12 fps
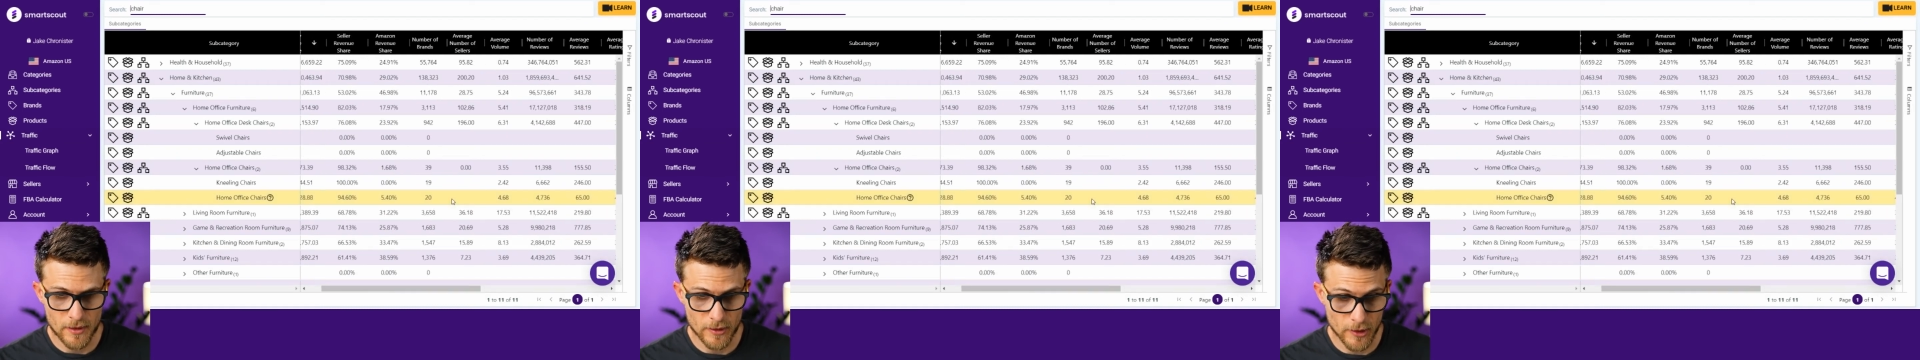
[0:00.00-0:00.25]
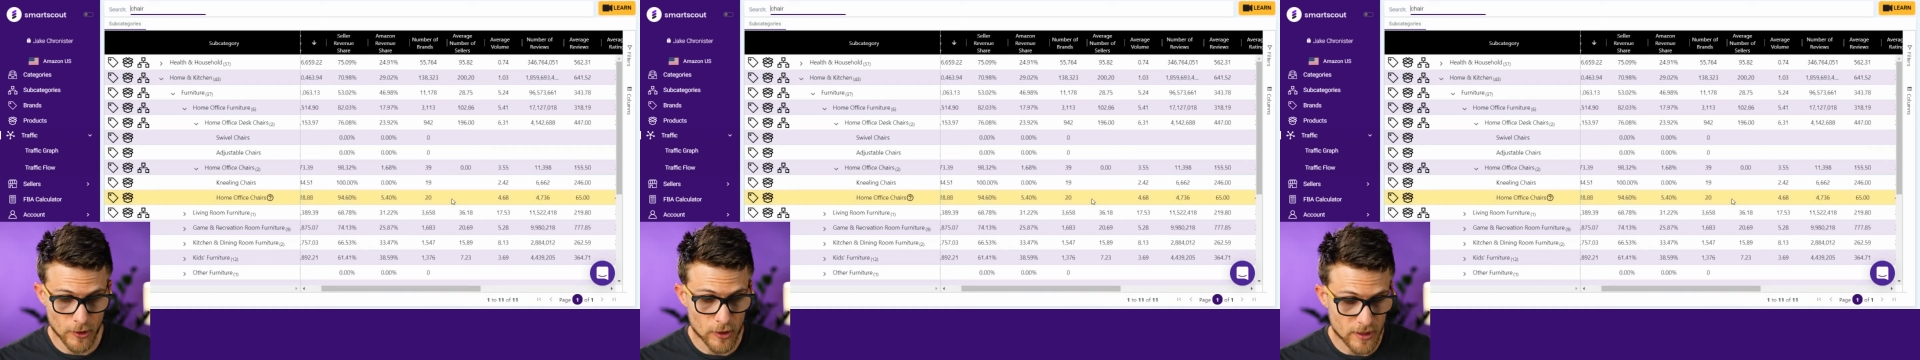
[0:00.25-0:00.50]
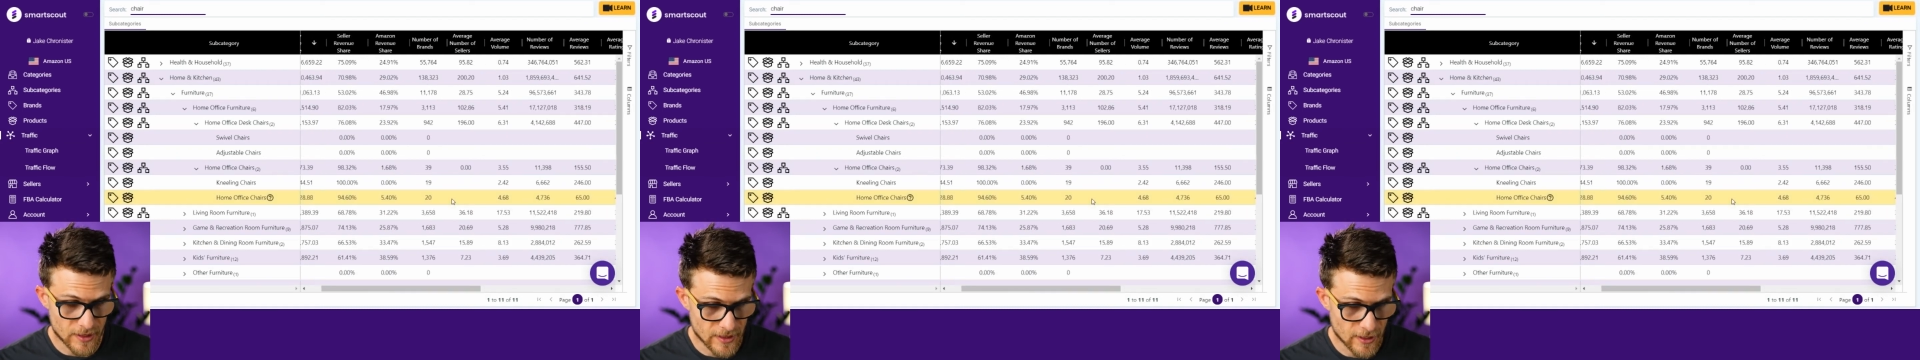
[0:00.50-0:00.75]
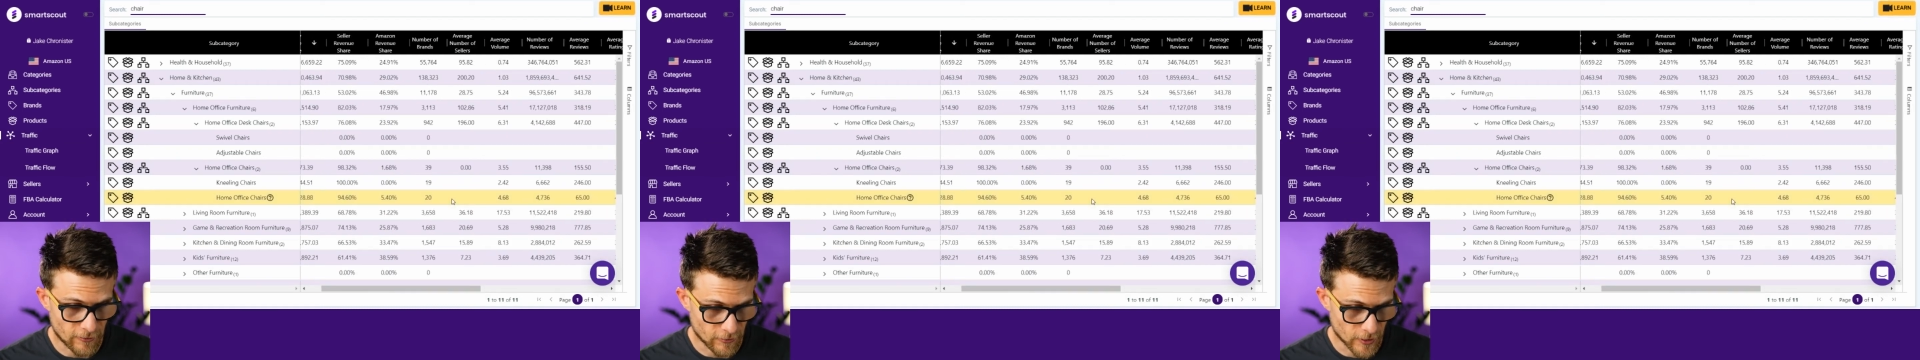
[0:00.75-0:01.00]
look
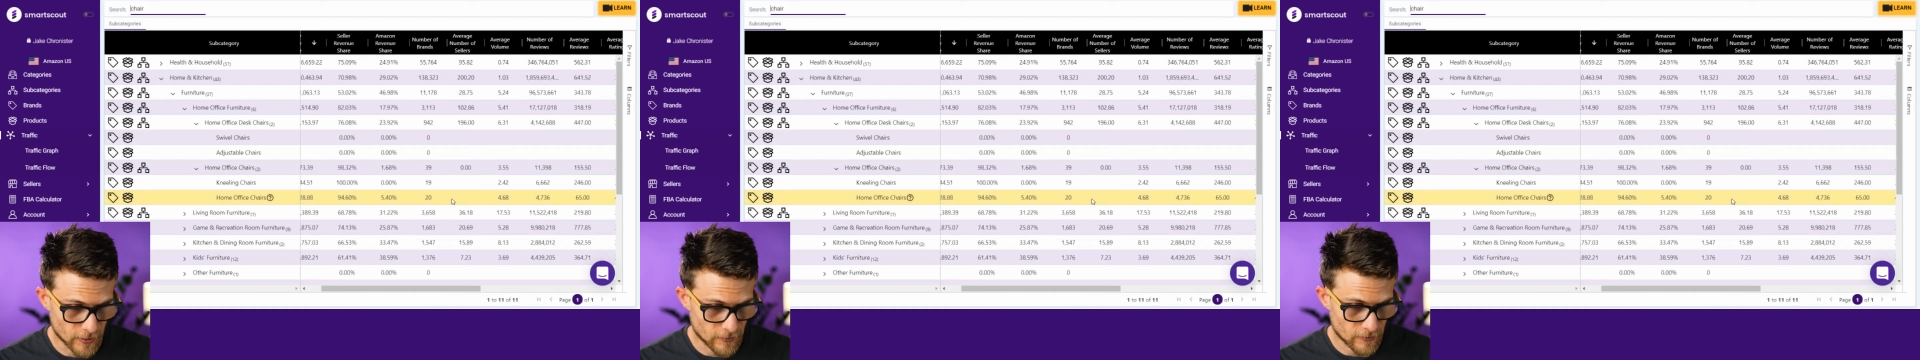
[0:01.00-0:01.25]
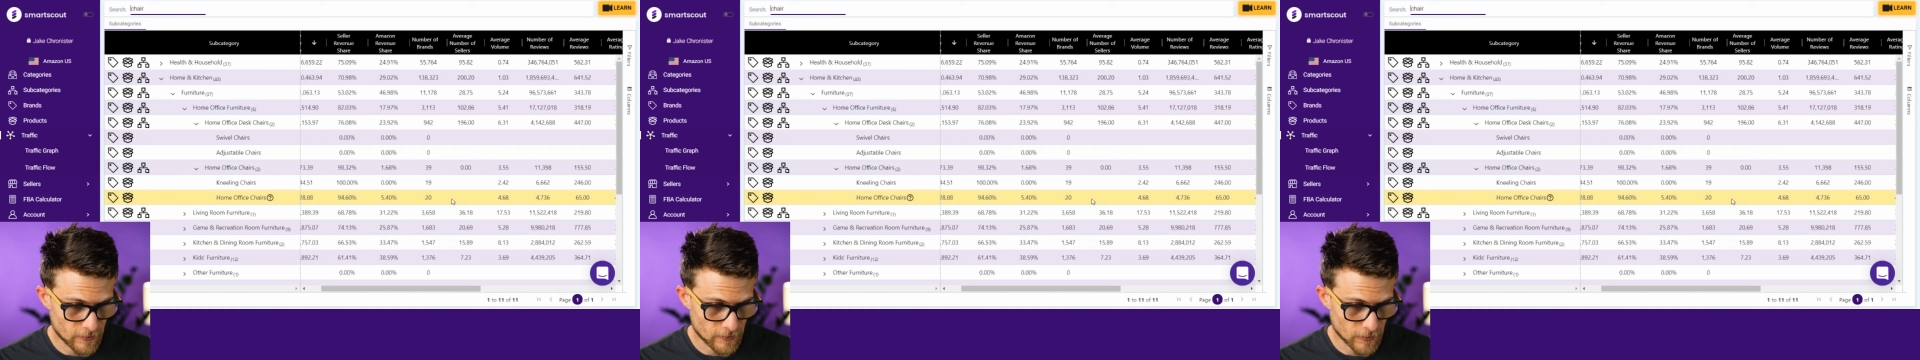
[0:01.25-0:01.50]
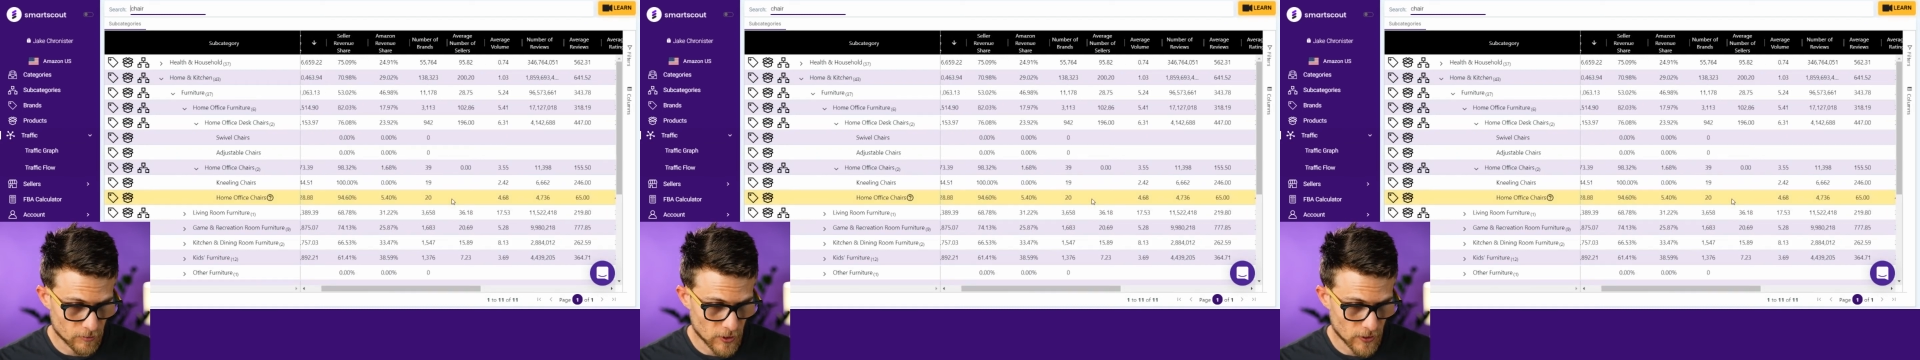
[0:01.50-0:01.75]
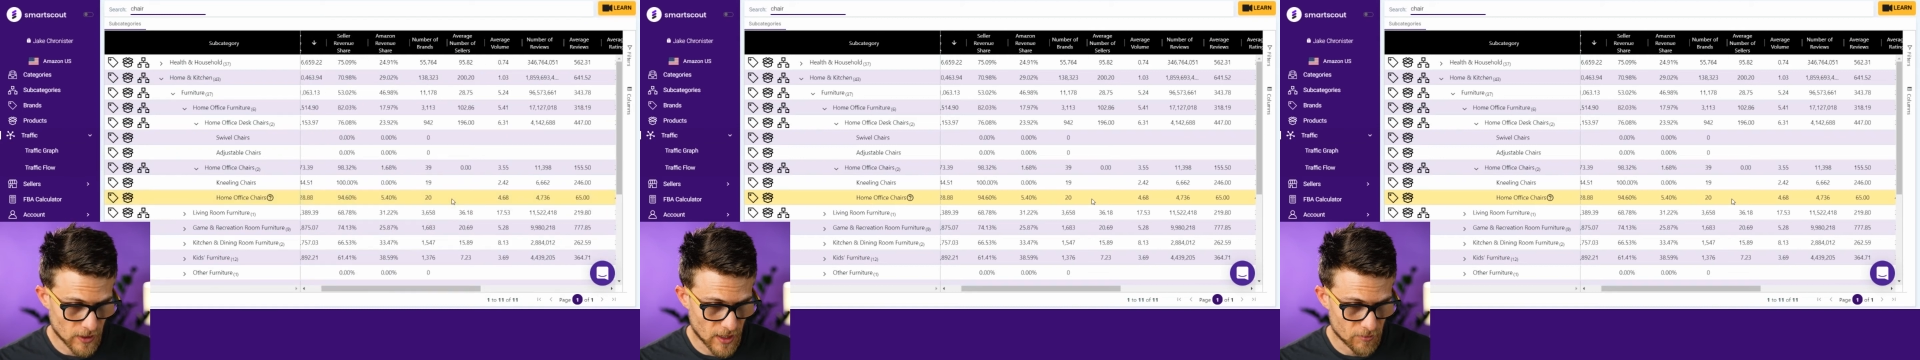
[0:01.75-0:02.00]
different from
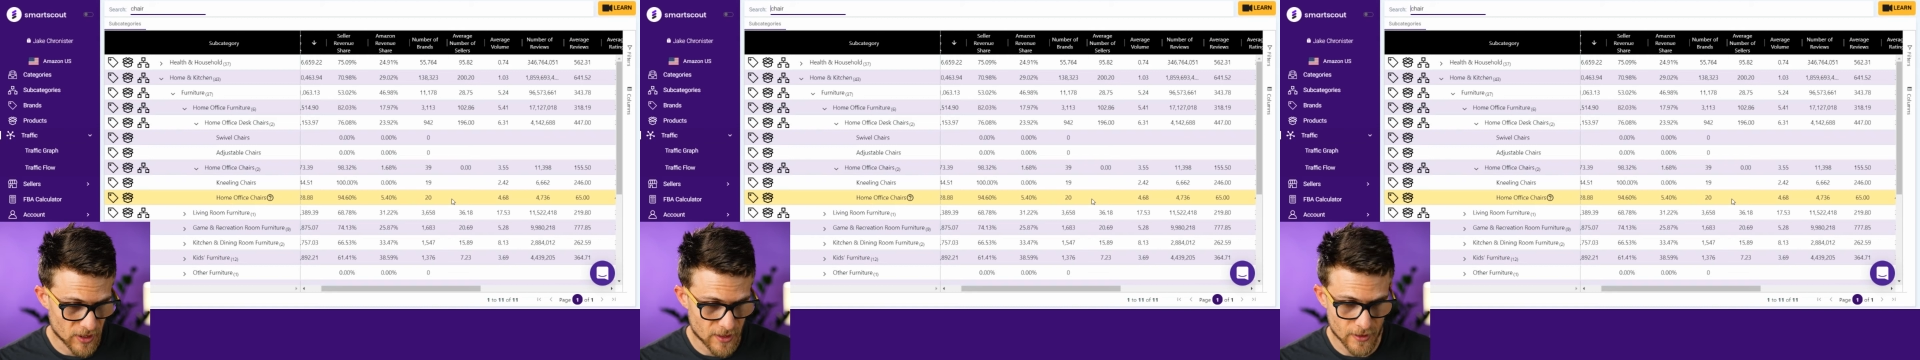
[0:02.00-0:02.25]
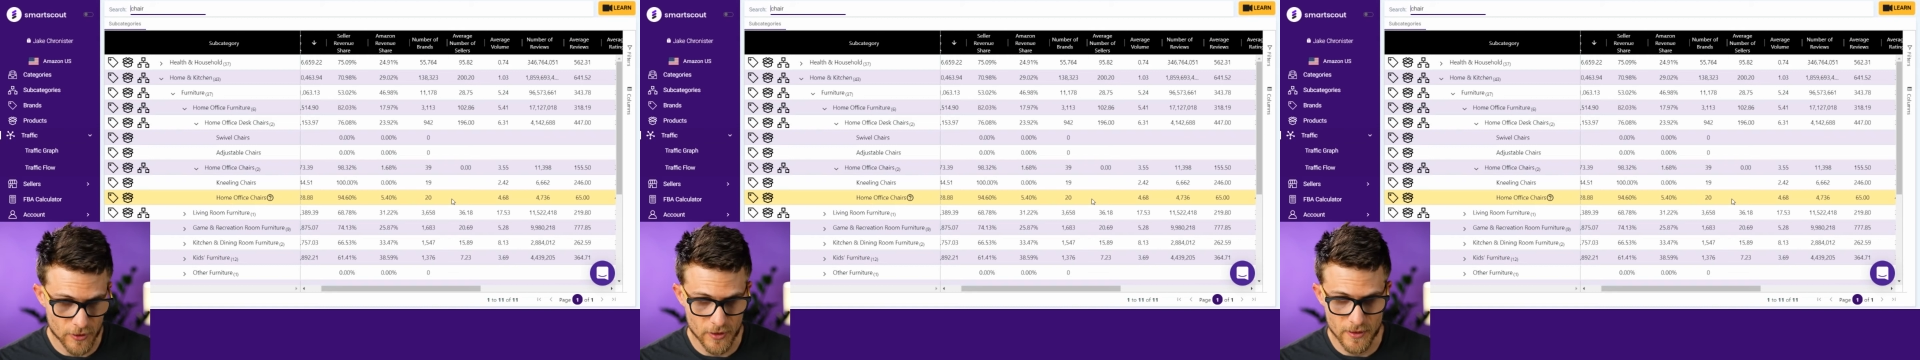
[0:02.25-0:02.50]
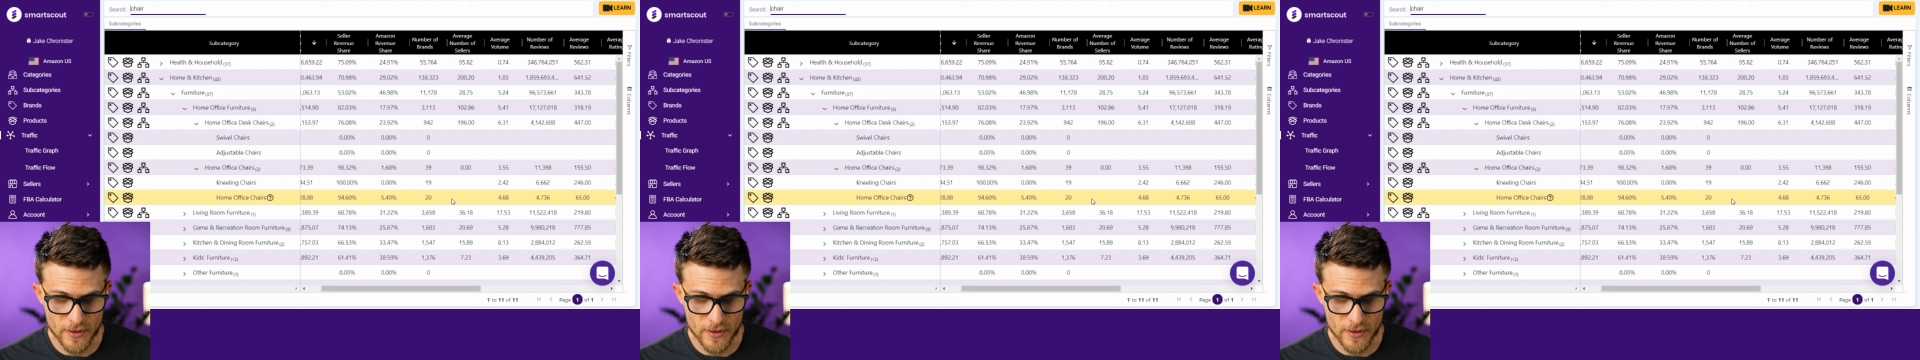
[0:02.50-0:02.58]
your competition